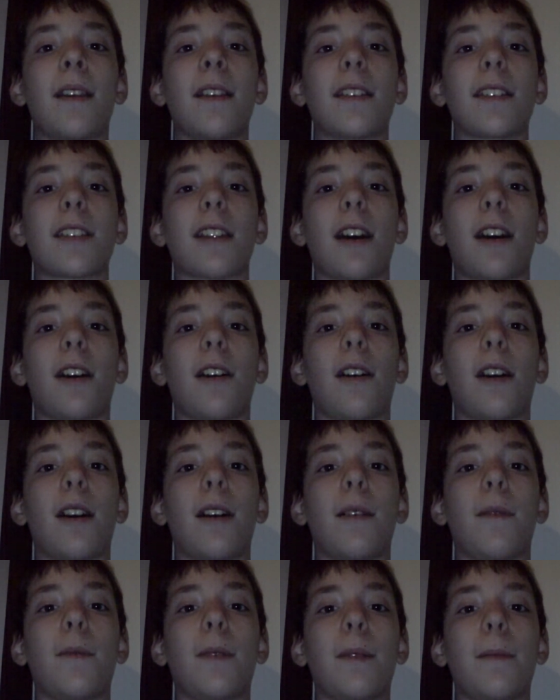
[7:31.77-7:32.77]

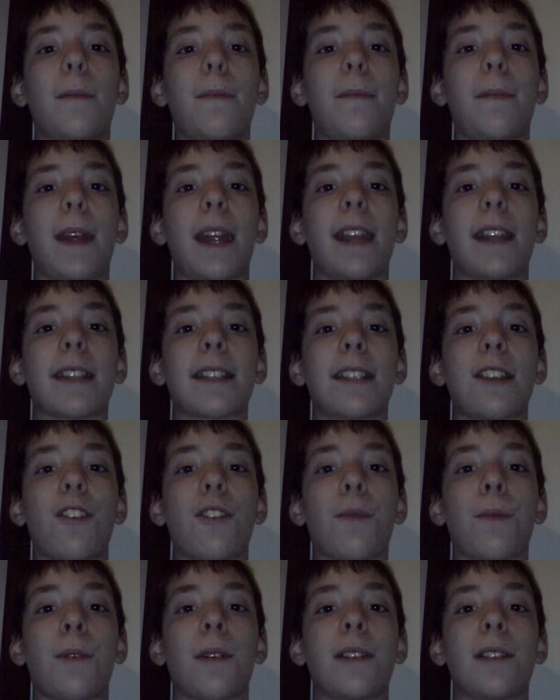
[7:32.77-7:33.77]
So when beta
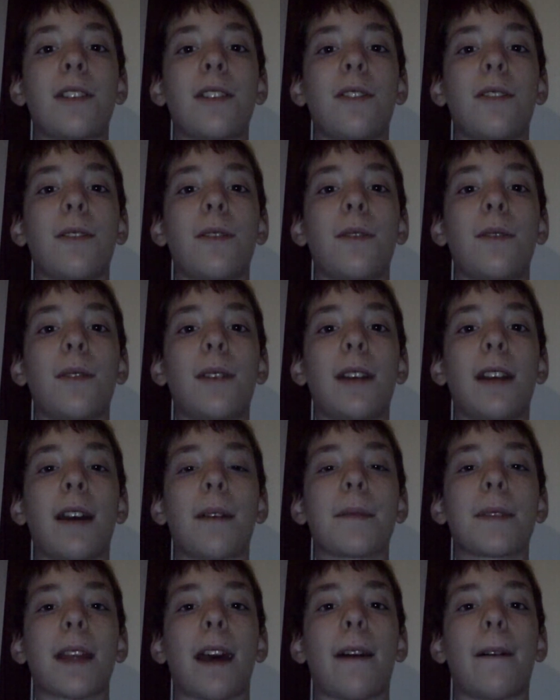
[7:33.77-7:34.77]
0.2
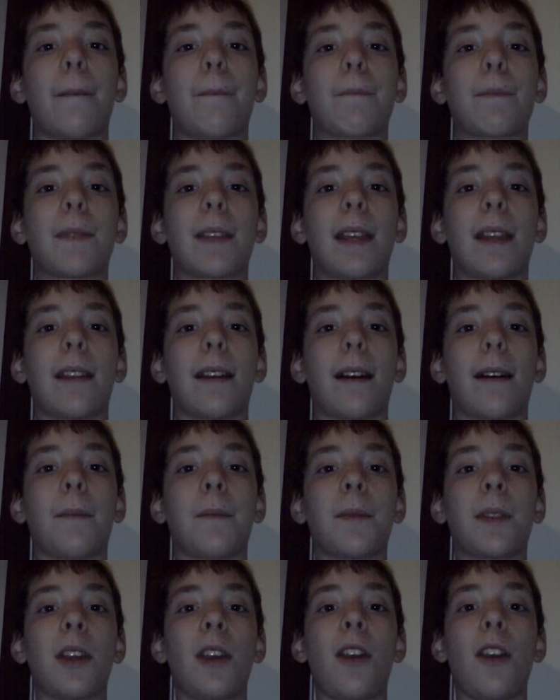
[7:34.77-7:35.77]
comes out,
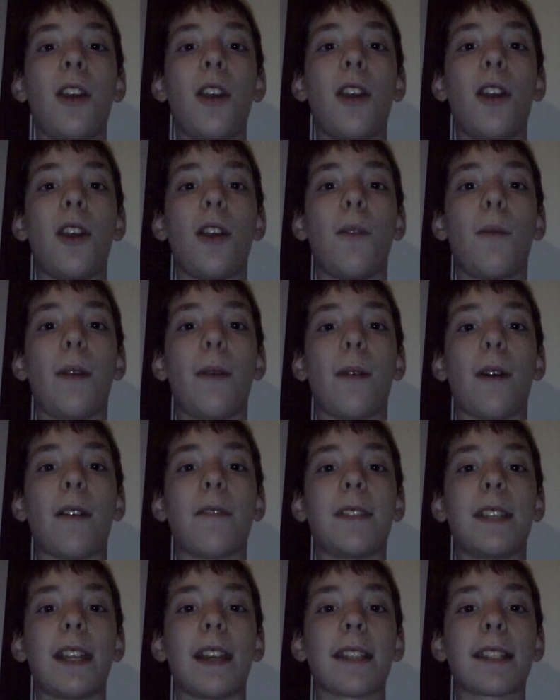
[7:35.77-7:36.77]
then we will
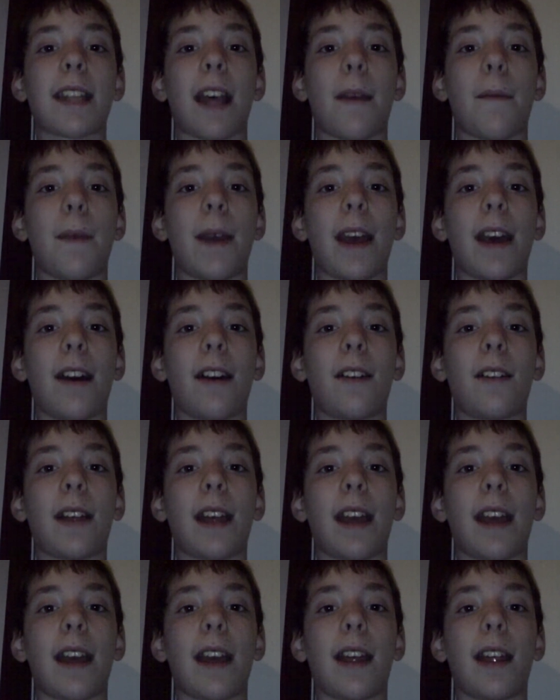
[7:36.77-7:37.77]
have DSiMail,
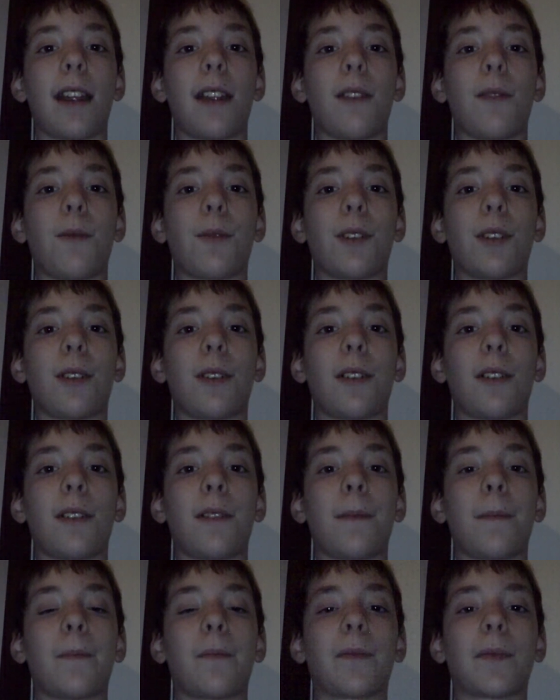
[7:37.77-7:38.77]
and we'll
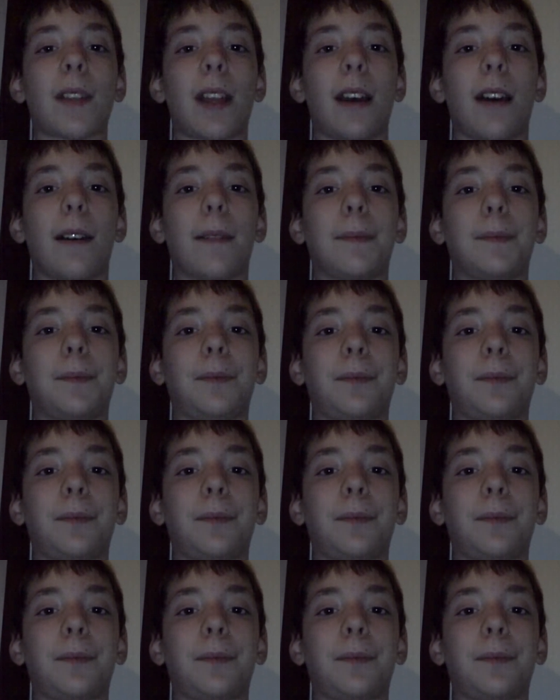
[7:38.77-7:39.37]
have